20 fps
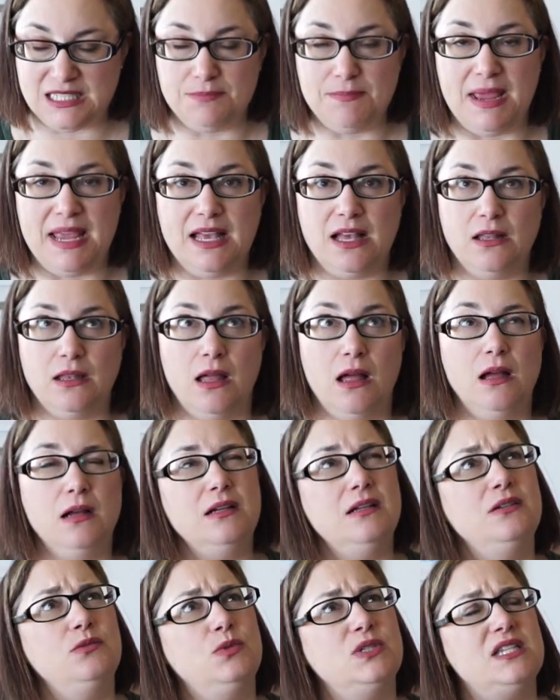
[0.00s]

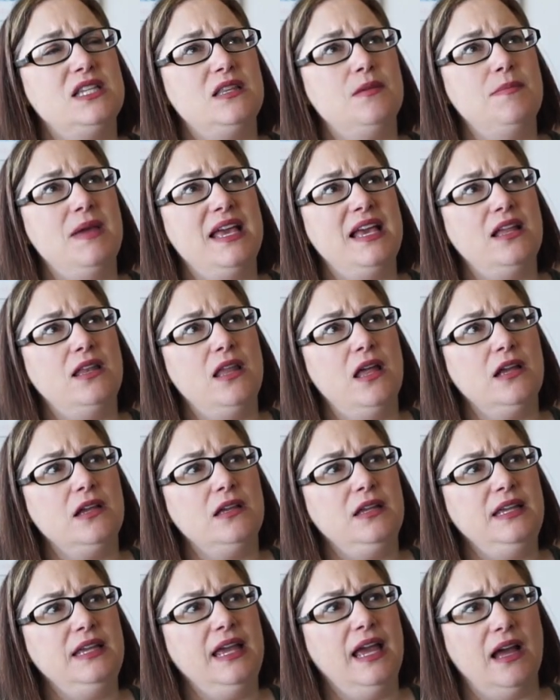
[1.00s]
make-along. Was it the
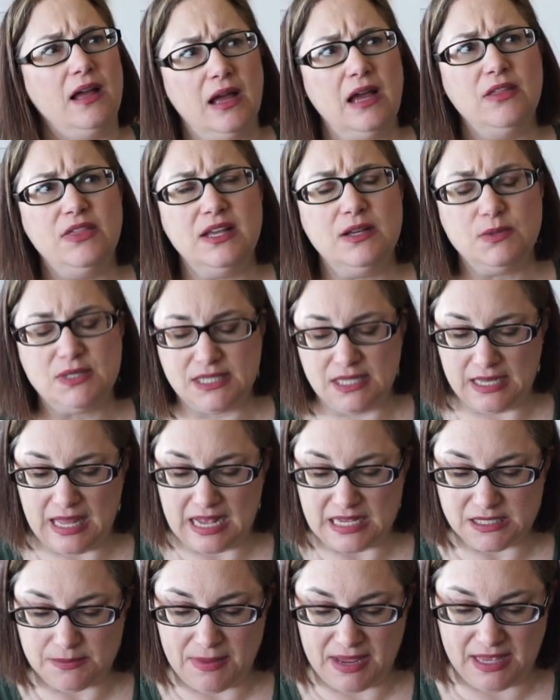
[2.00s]
make-along? Yeah, I think it was the
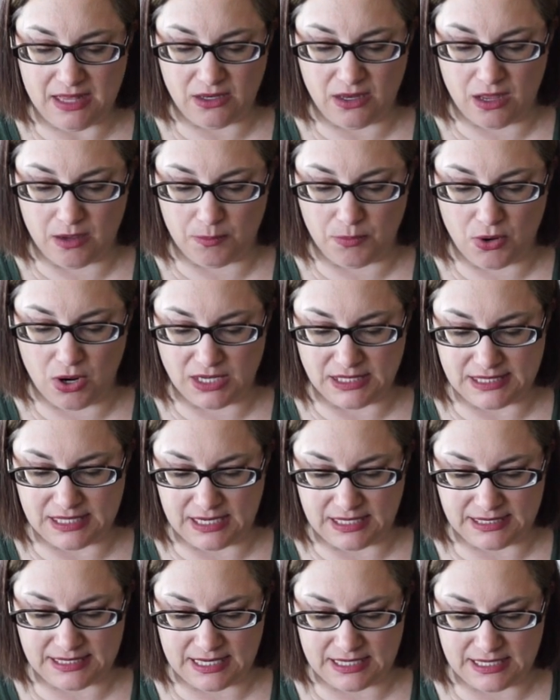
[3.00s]
last make-along prize
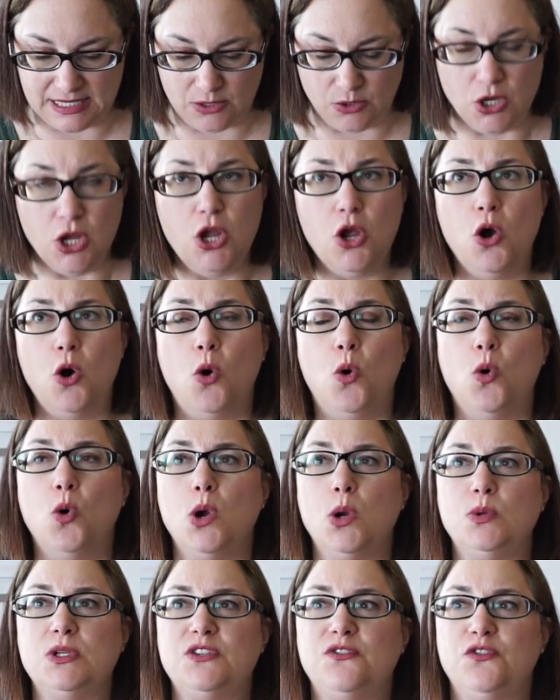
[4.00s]
that I sent out.
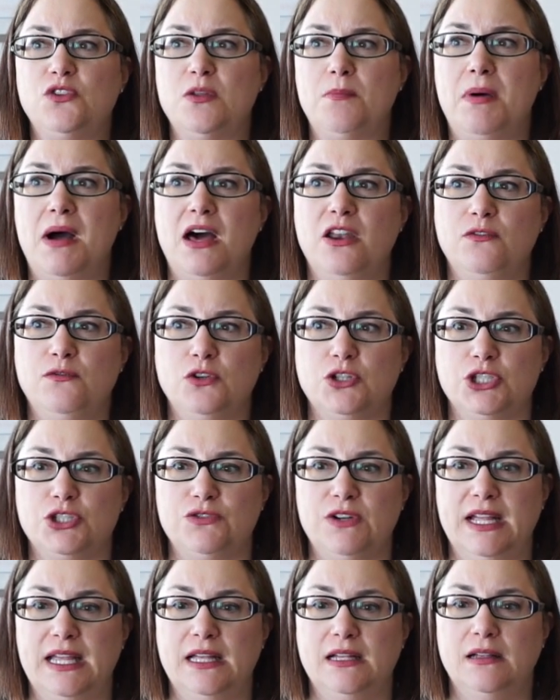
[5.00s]
Or it was for the
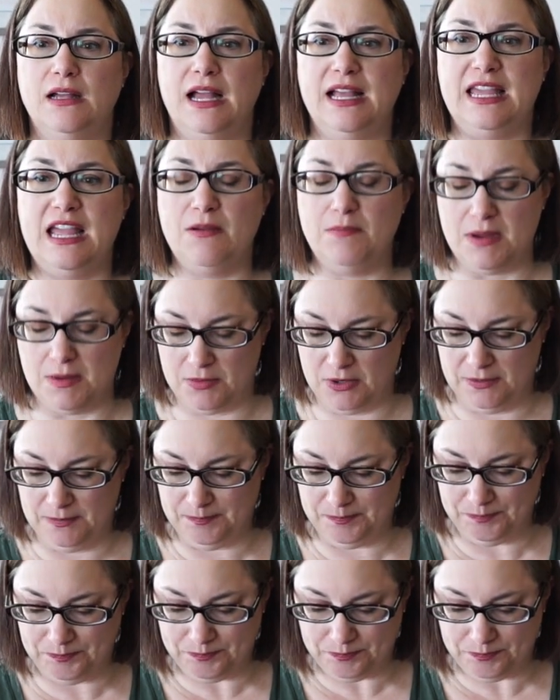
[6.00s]
potiversary. I can't remember.